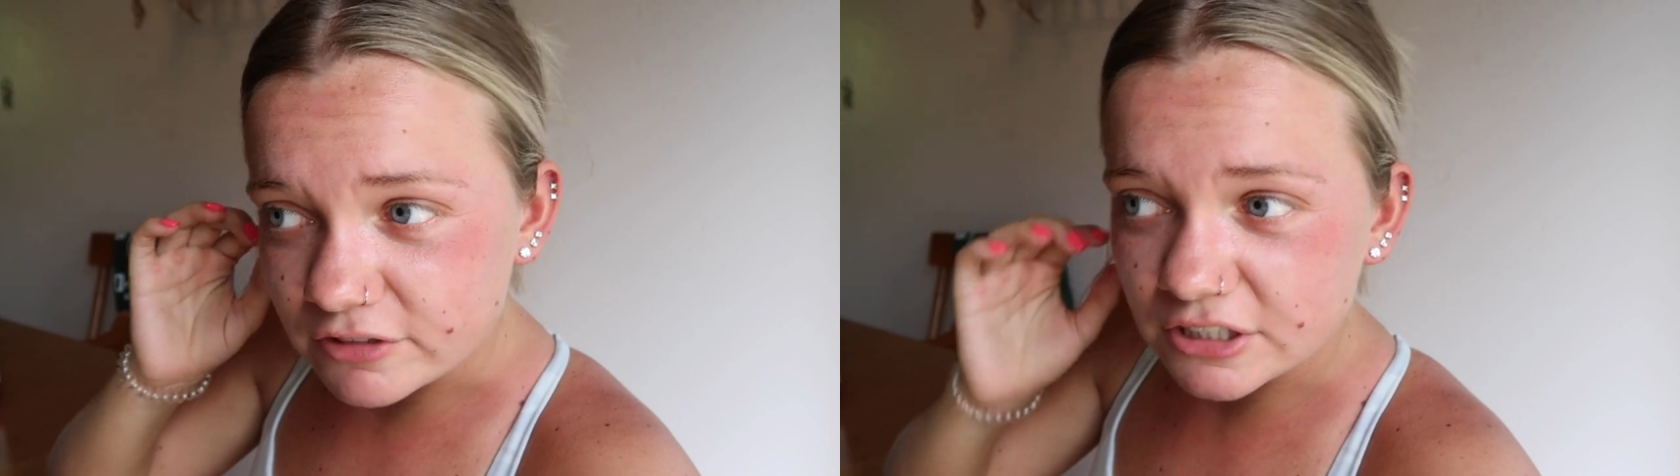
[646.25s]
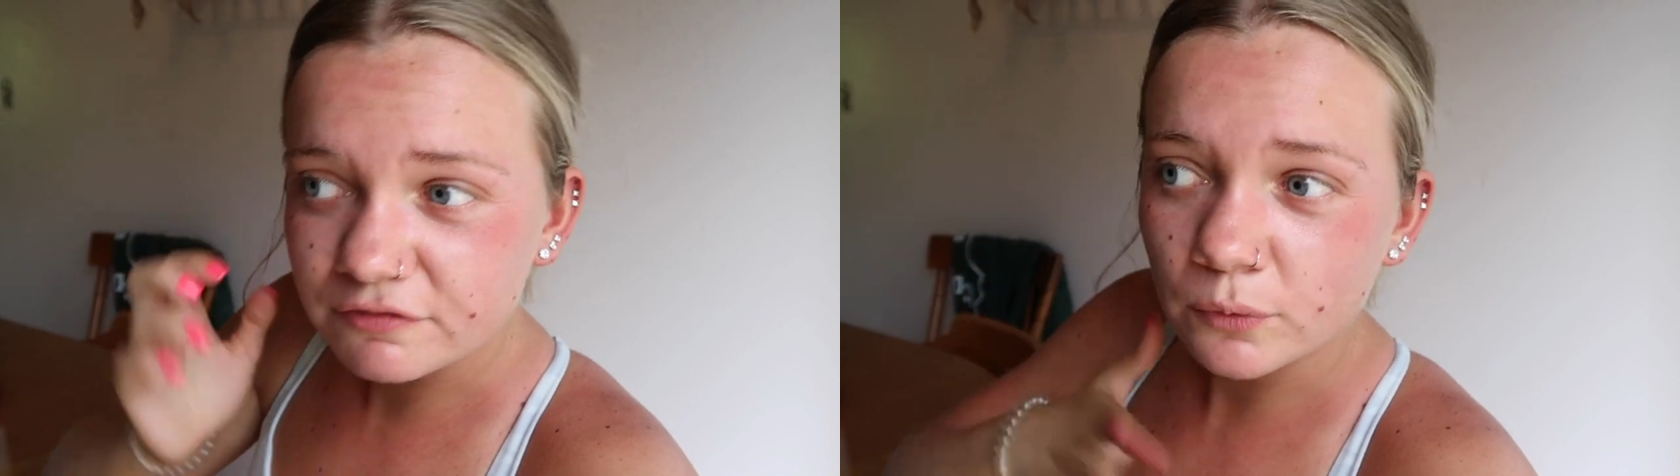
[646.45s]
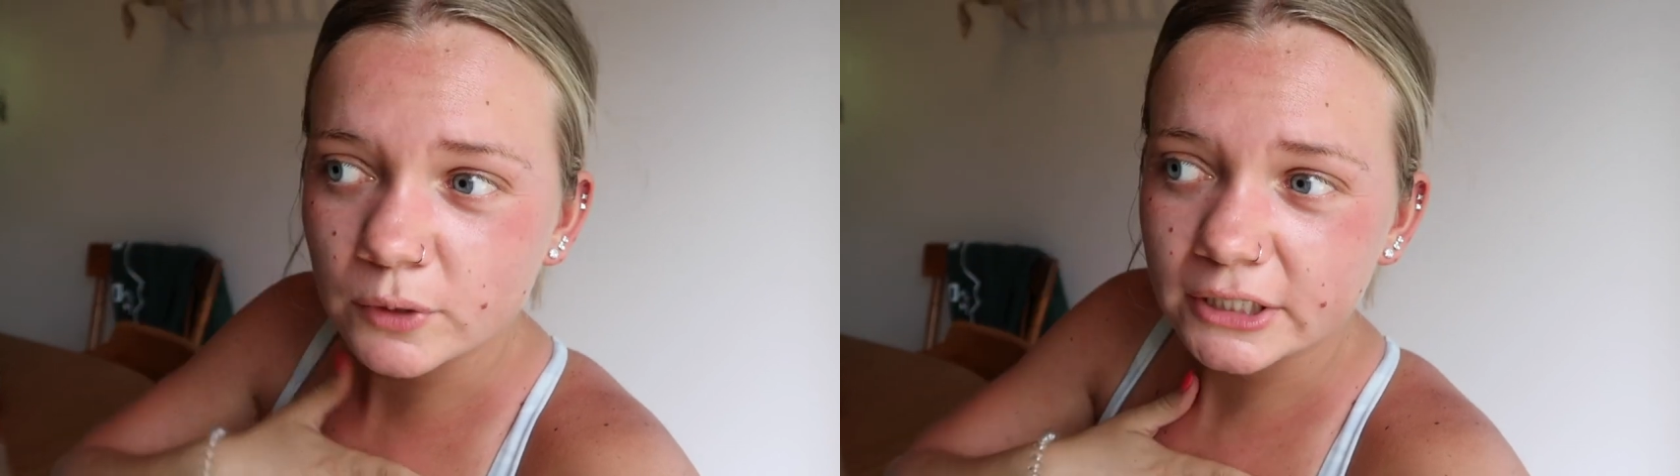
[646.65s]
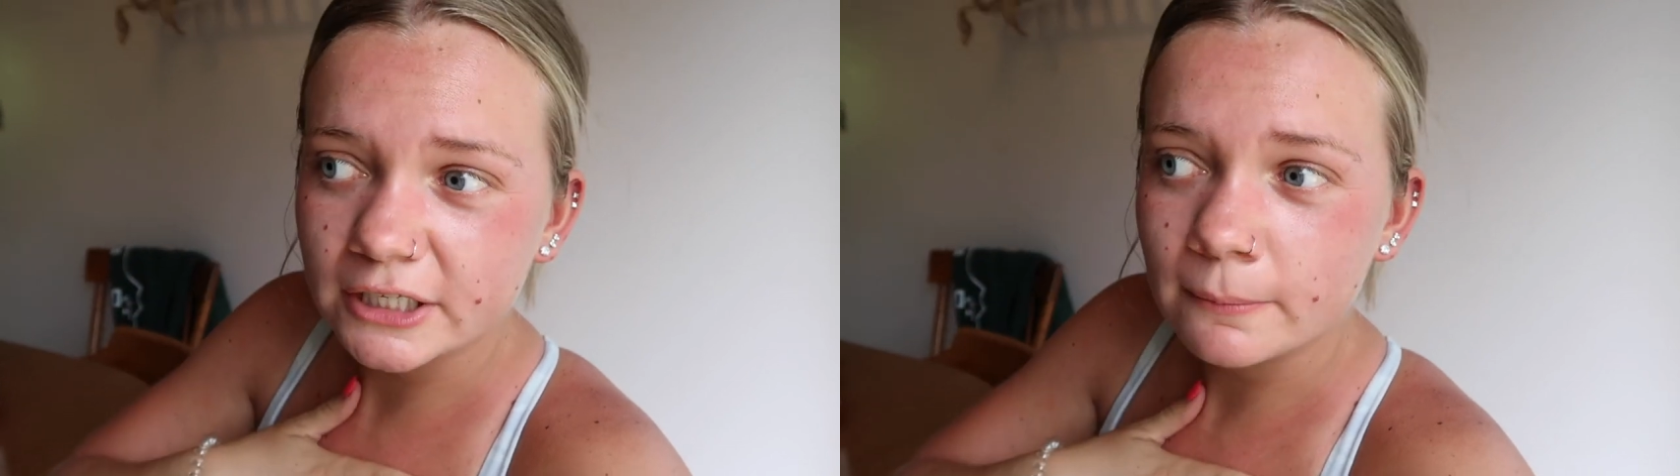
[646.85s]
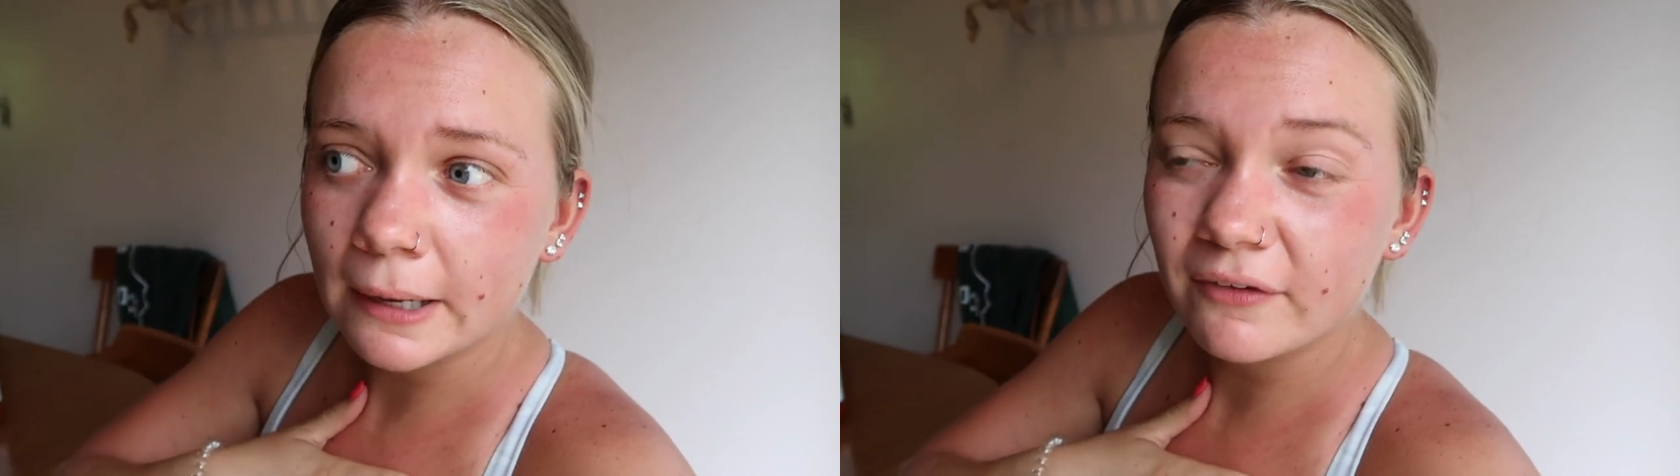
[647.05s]
to leave for work
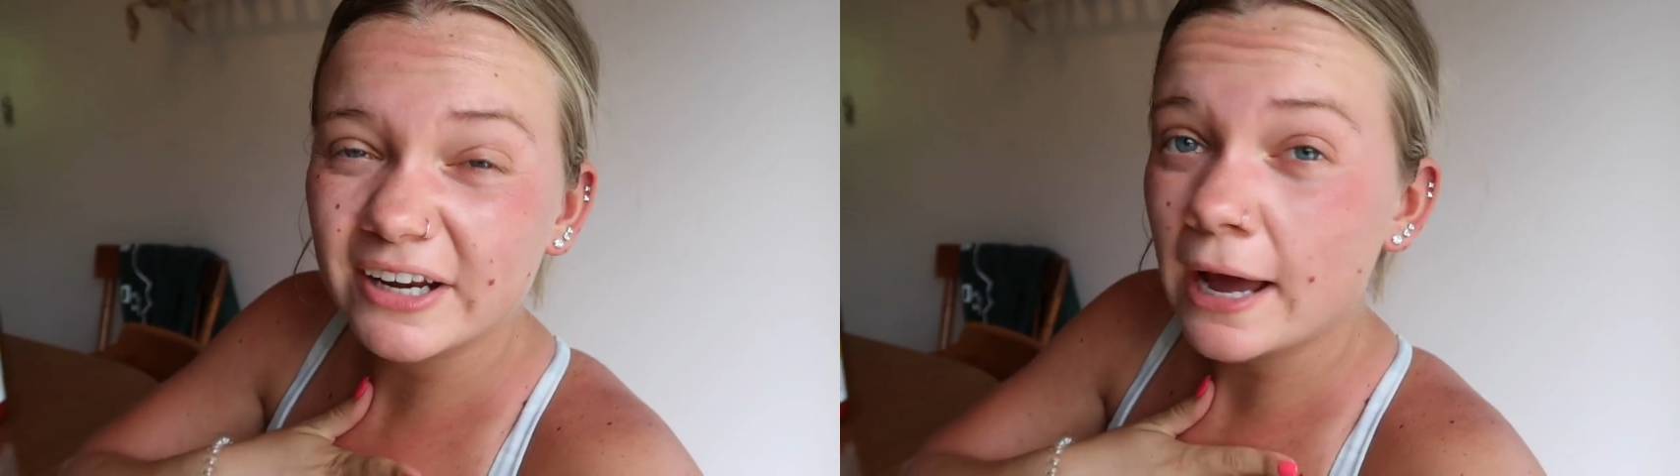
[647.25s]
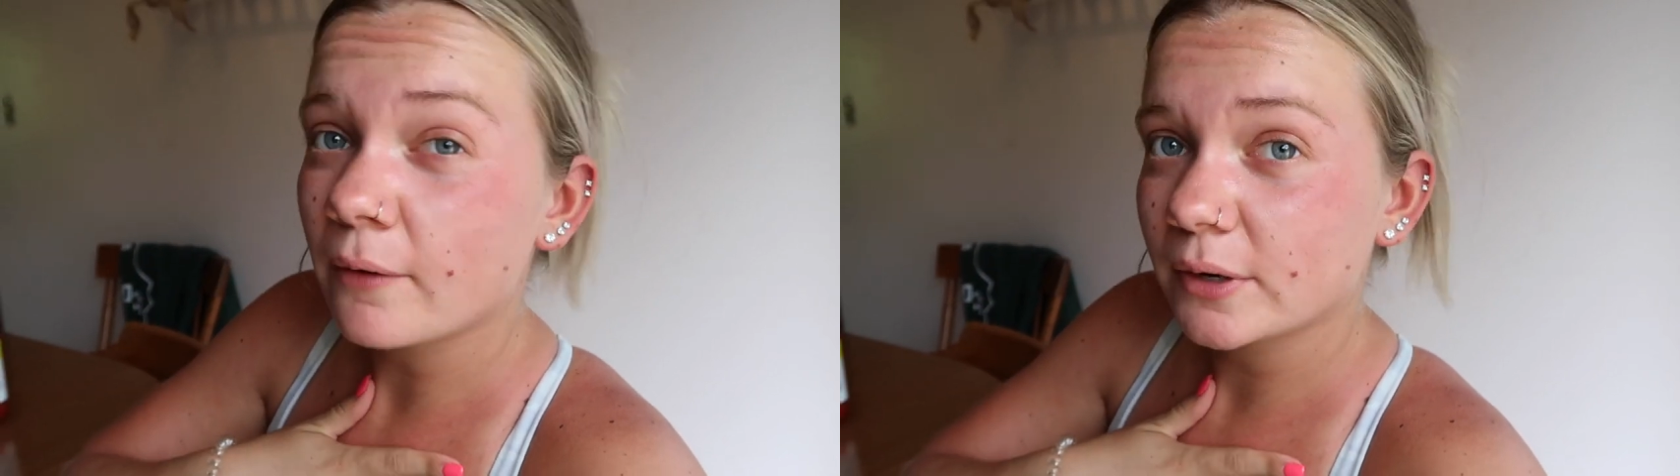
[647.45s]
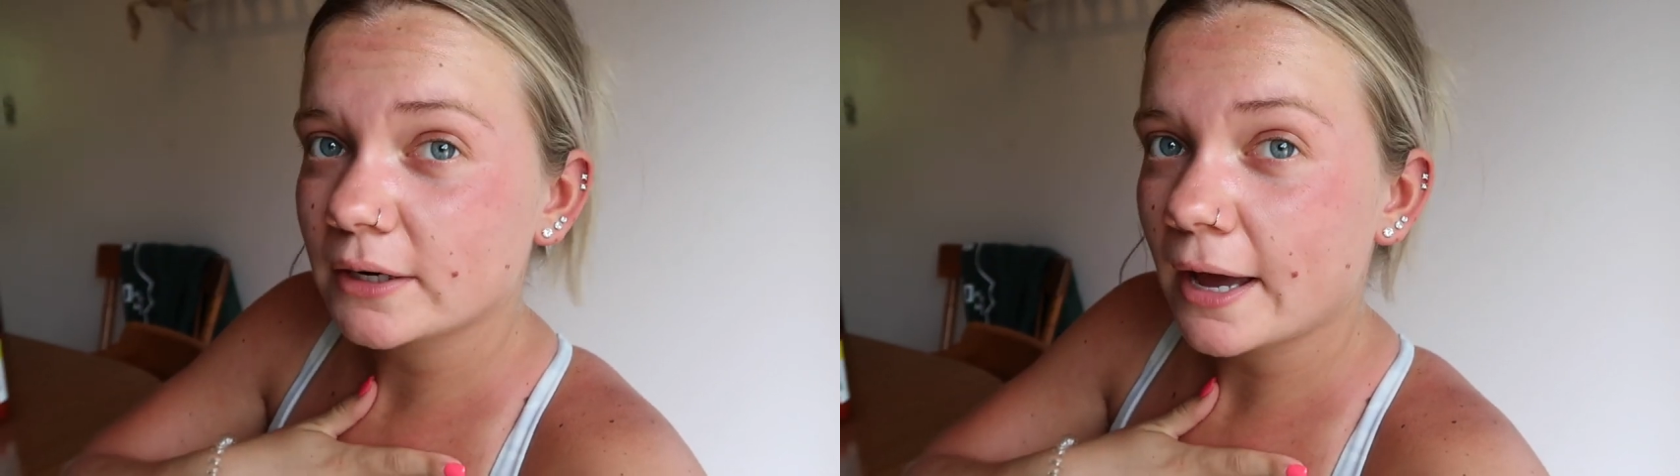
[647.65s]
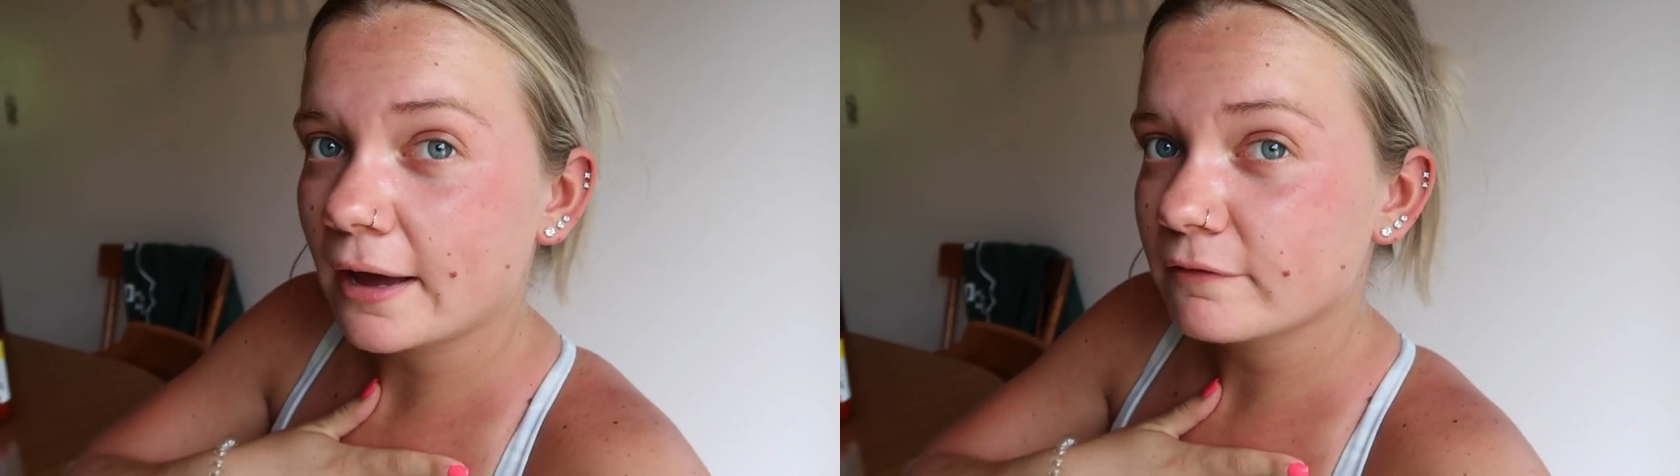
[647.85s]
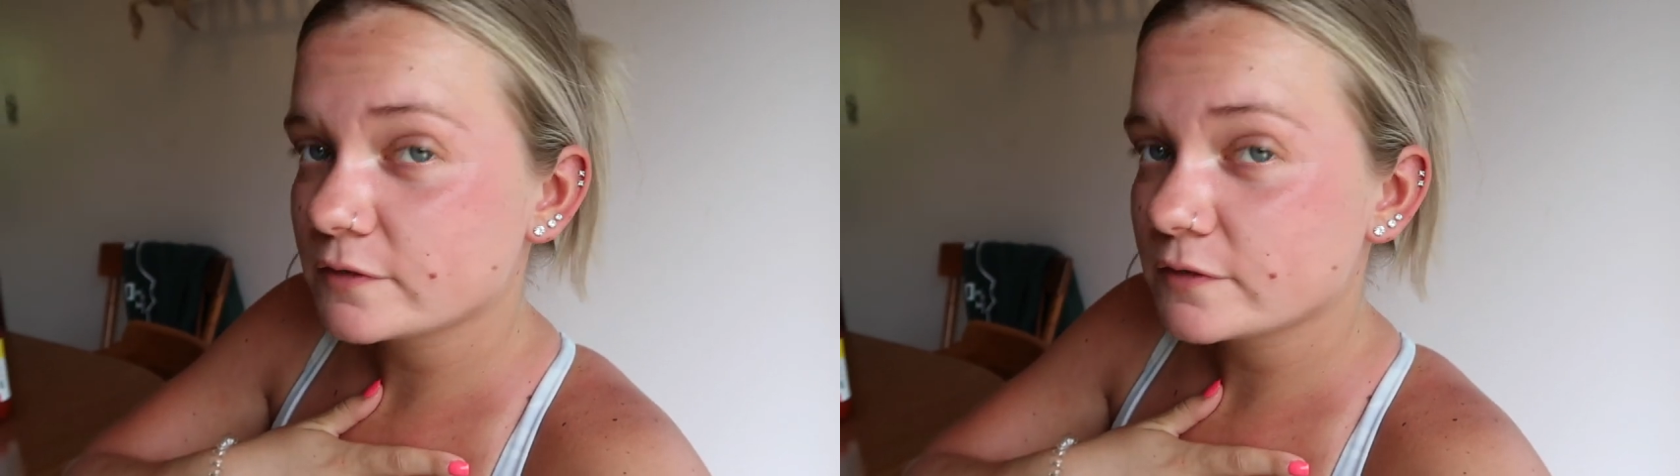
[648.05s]
in about an hour and a half.